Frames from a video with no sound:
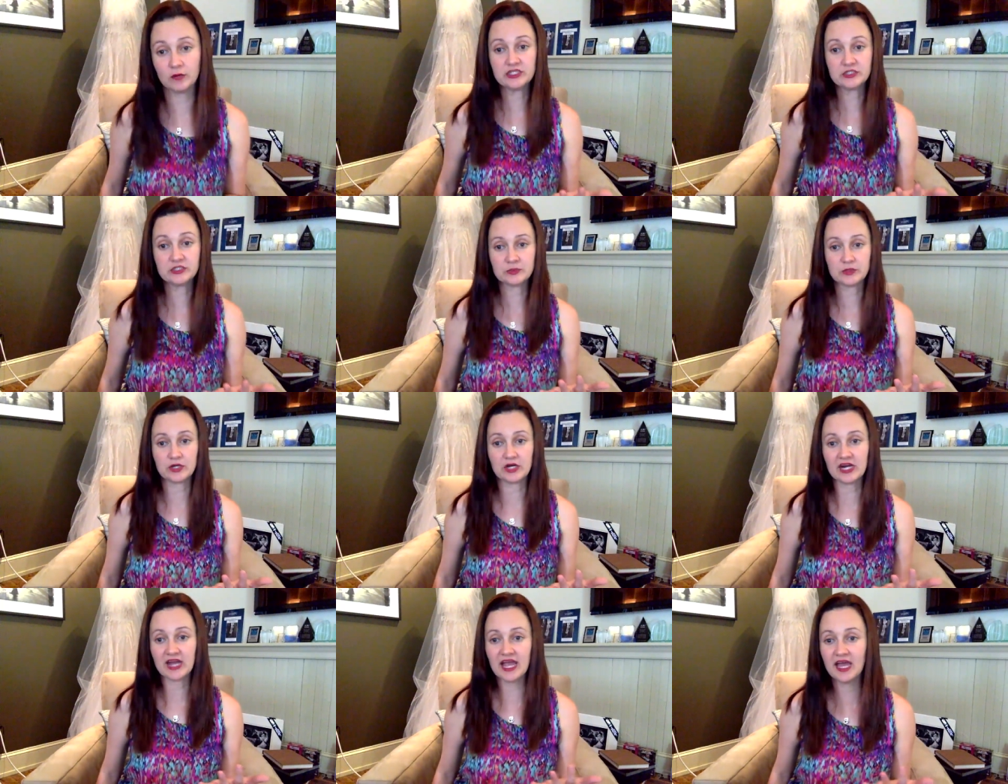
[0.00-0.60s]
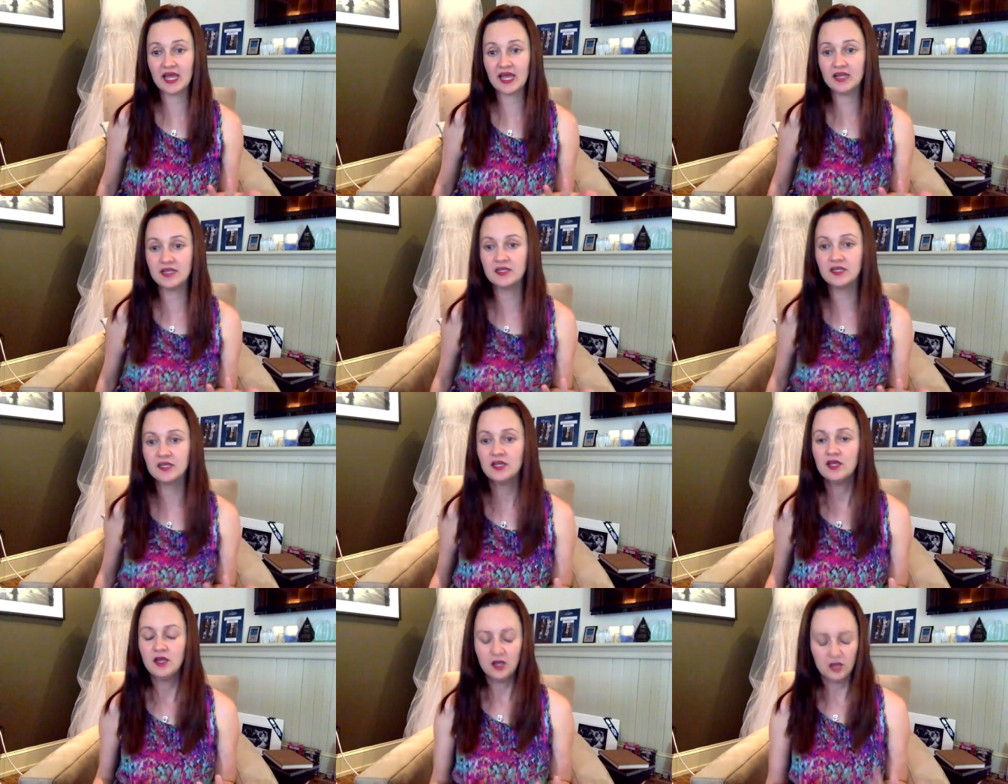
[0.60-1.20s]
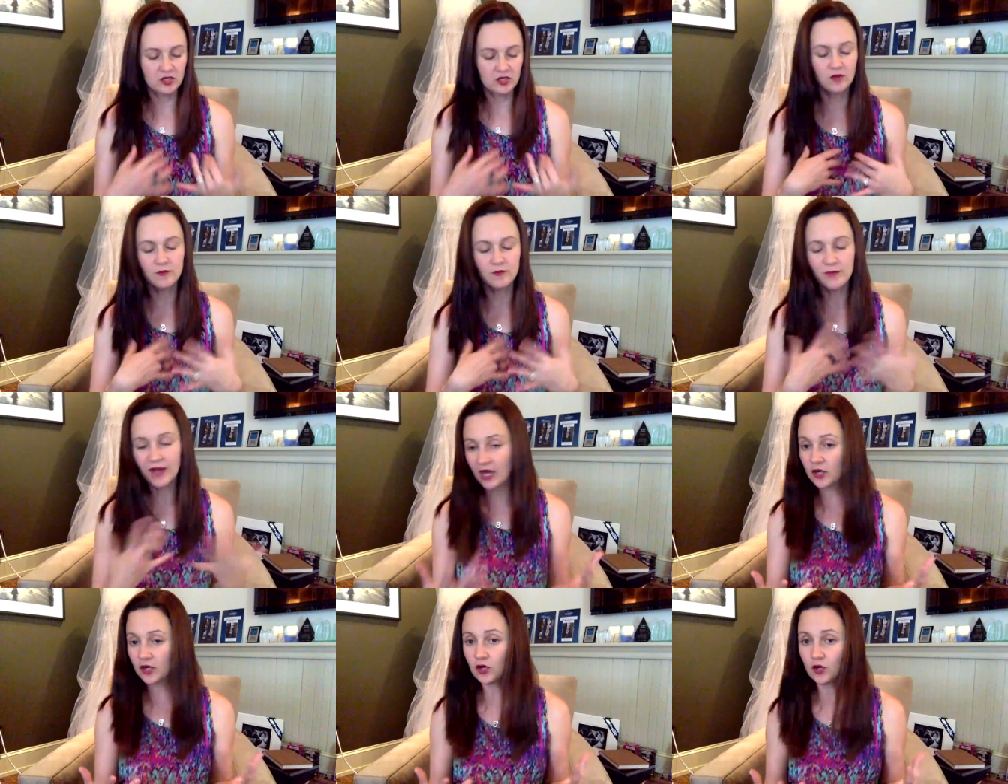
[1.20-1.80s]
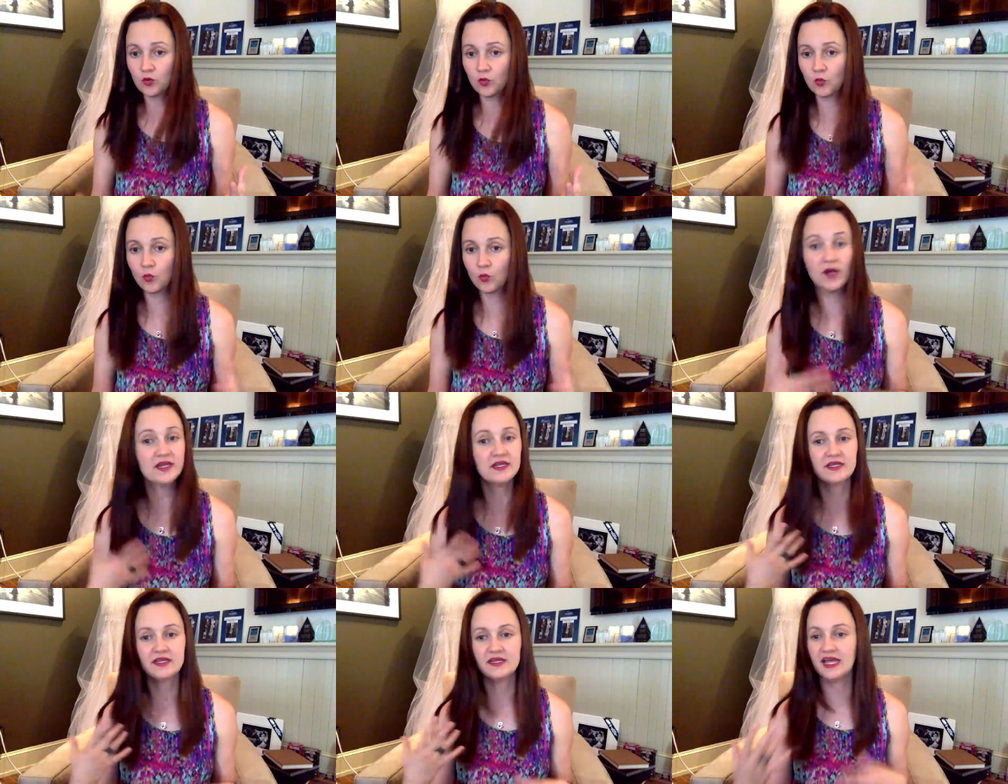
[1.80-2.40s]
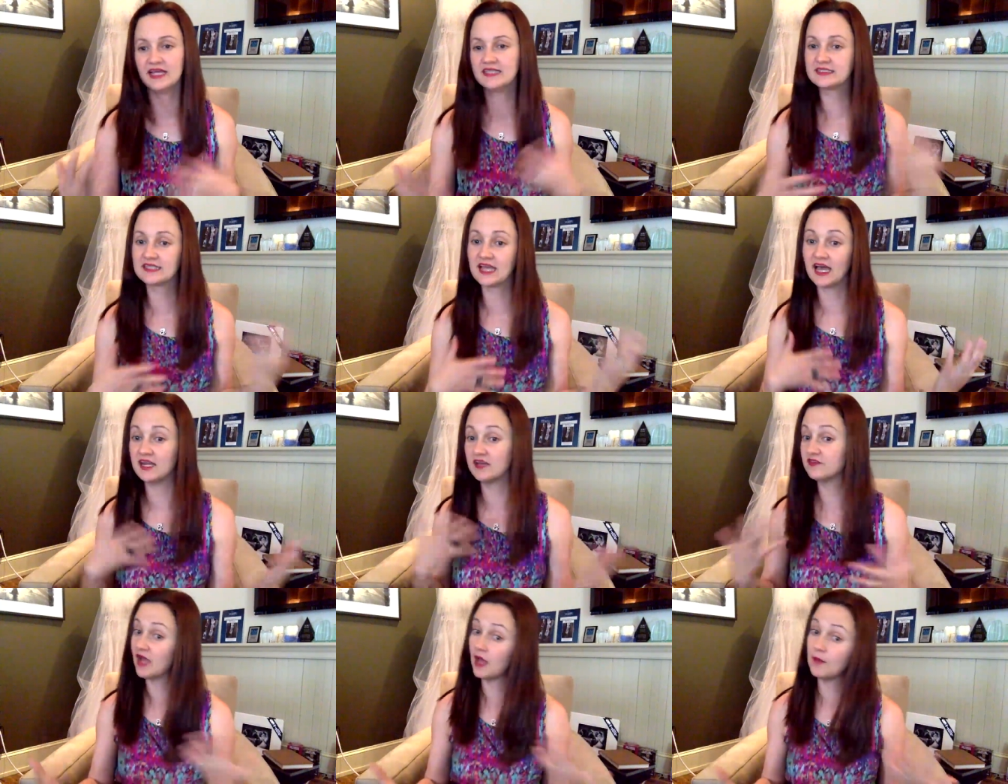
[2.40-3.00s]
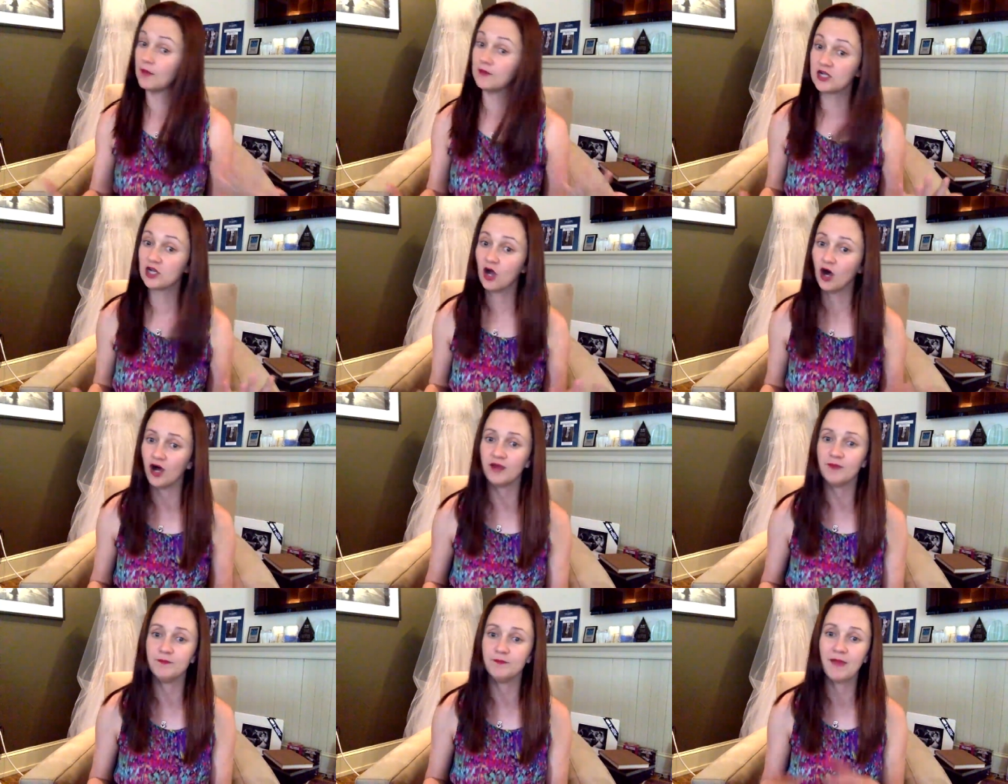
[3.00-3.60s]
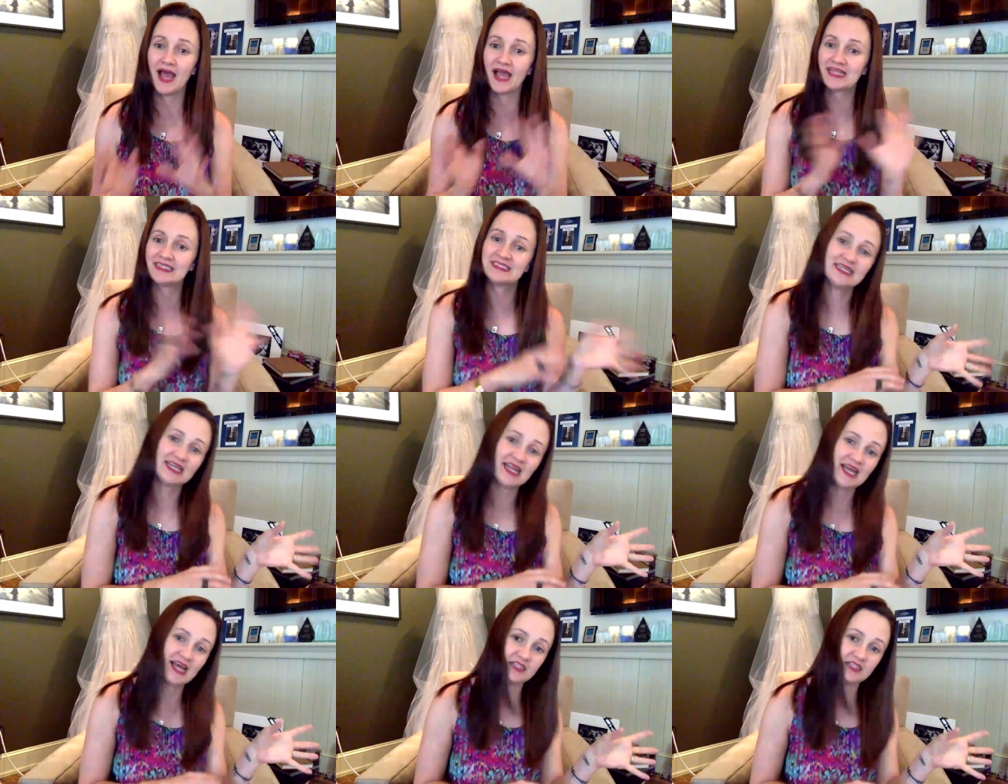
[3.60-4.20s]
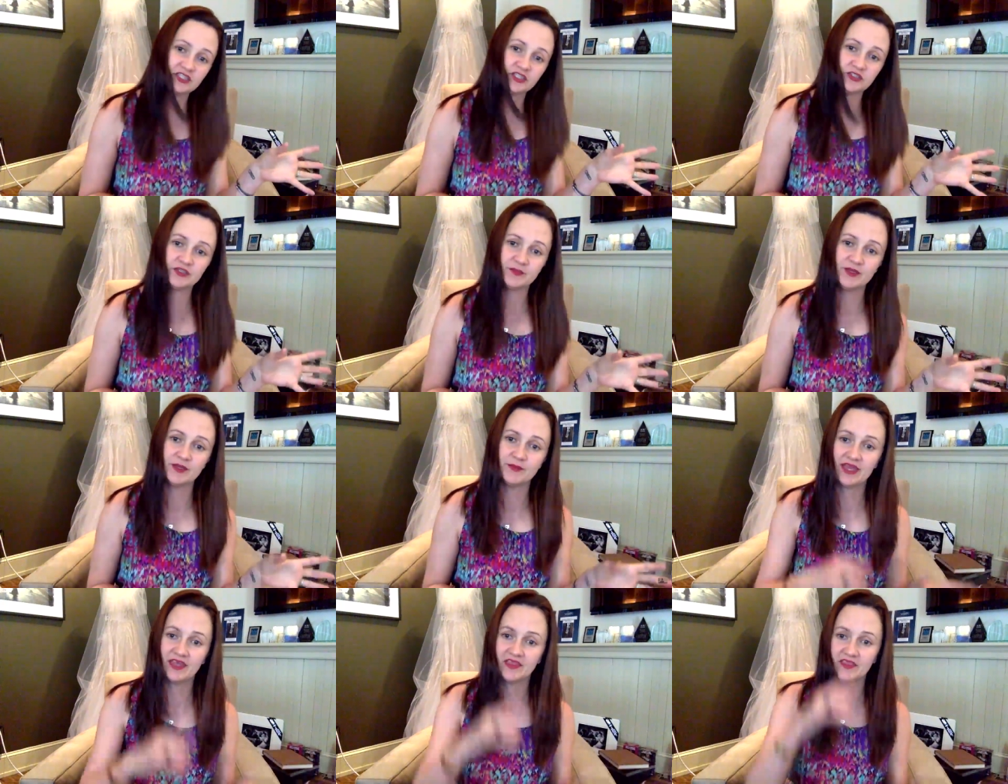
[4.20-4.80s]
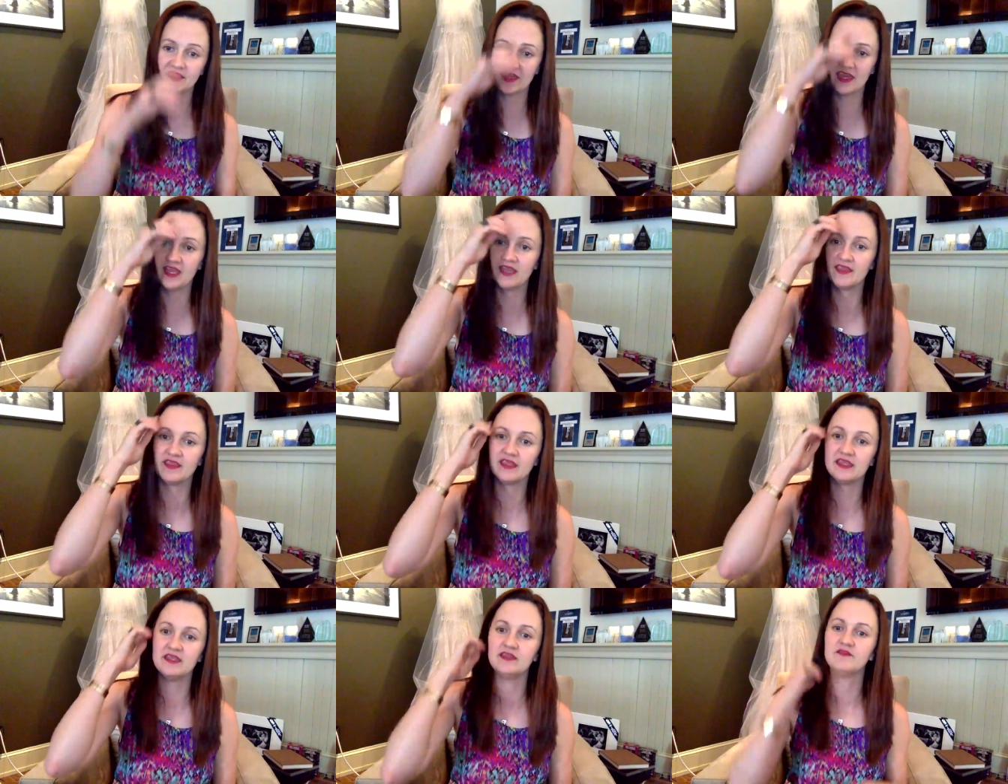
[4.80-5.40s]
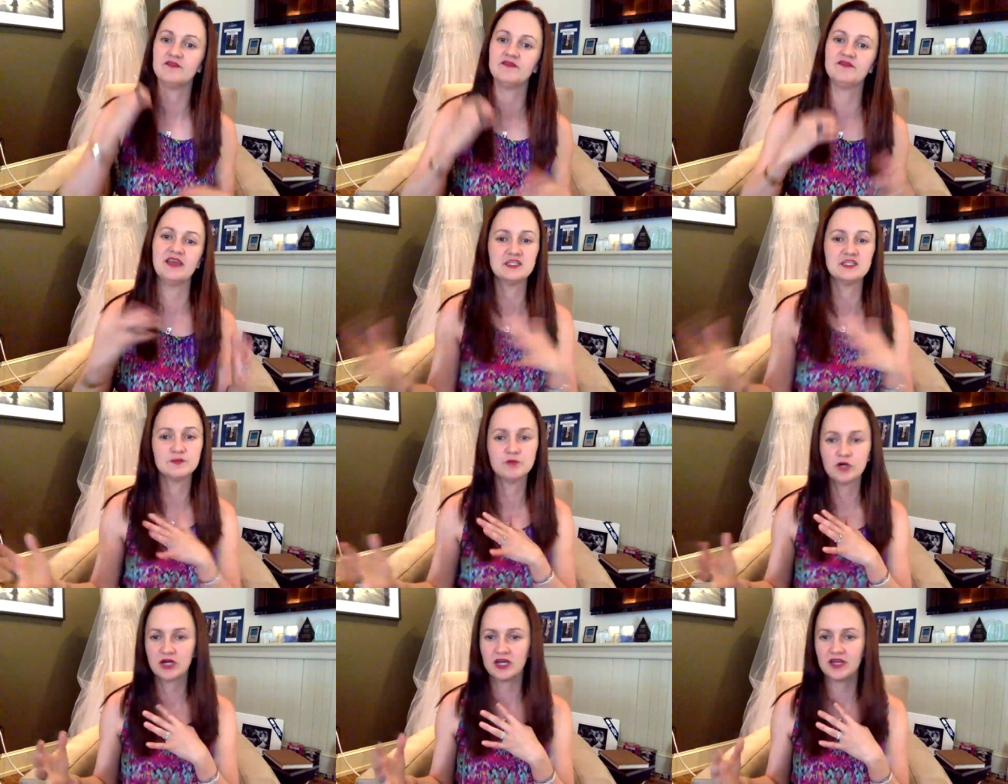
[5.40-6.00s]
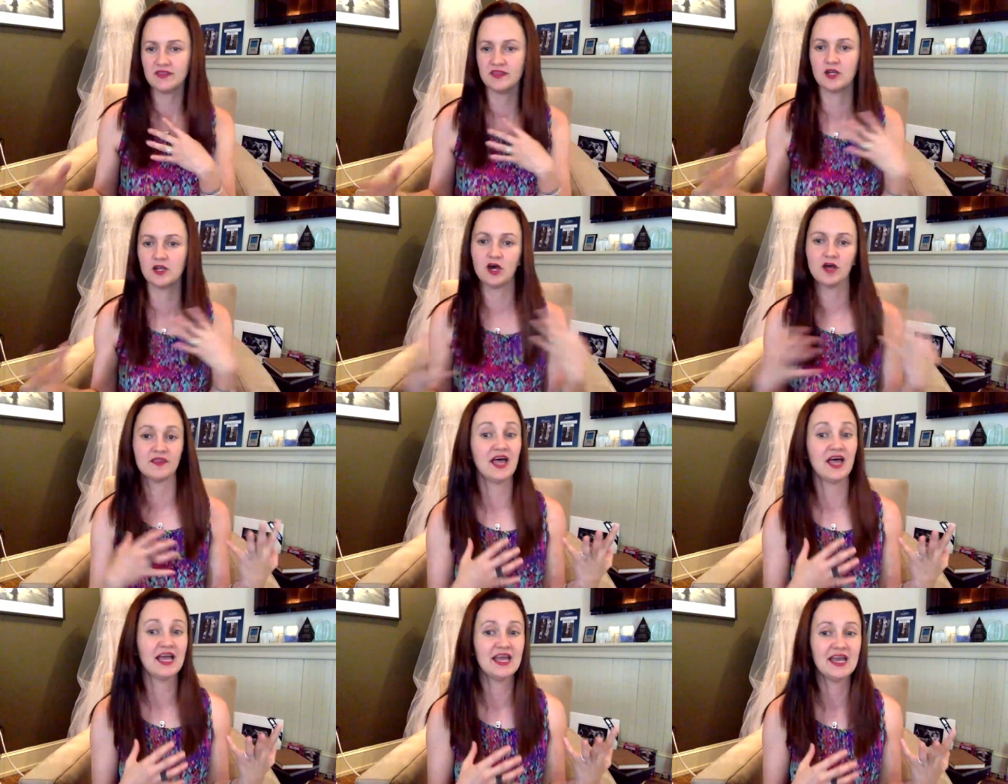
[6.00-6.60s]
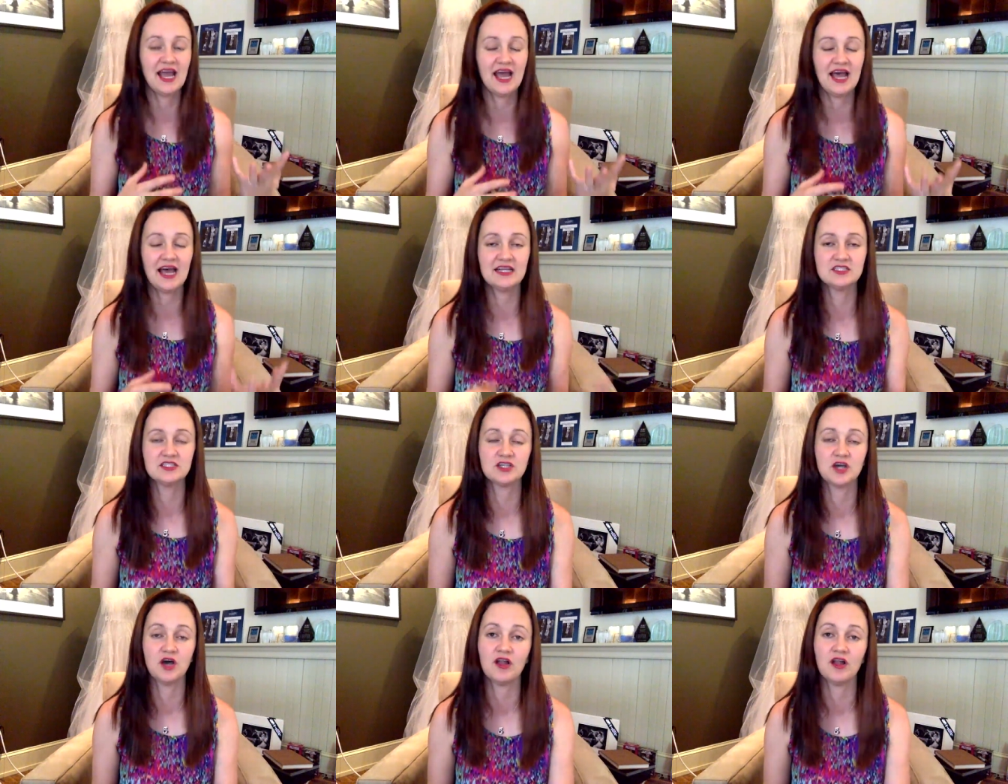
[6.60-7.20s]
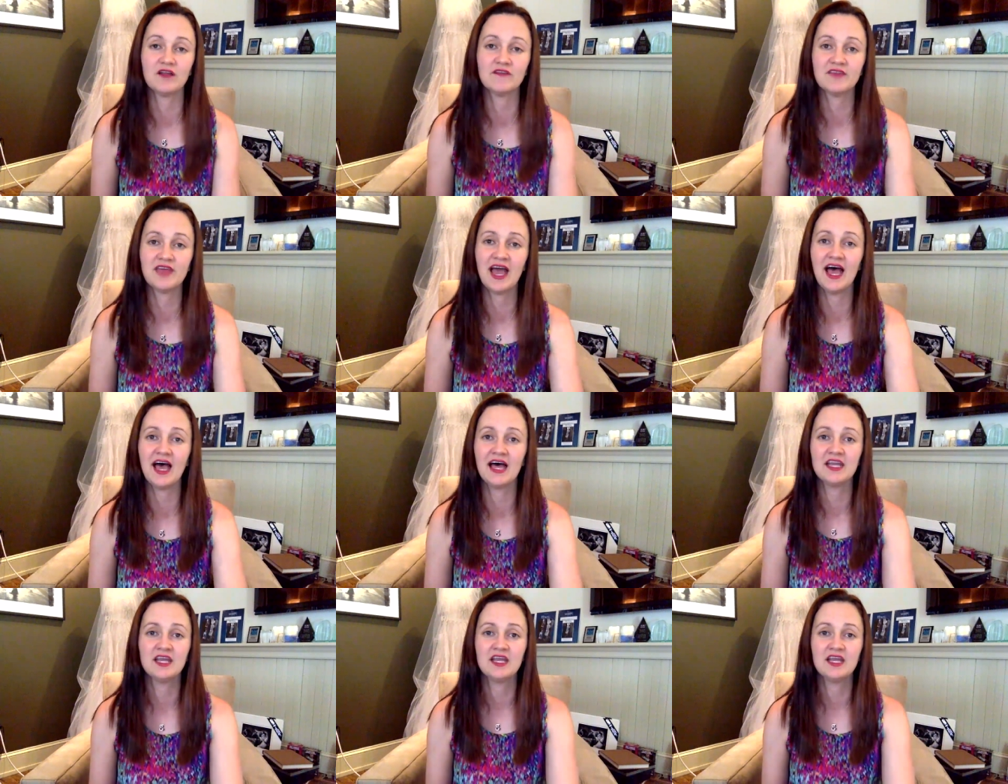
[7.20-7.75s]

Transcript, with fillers: work. And no matter what has kind of come and gone, magazine ads used to be a big thing, then Facebook and then online ads and all of that.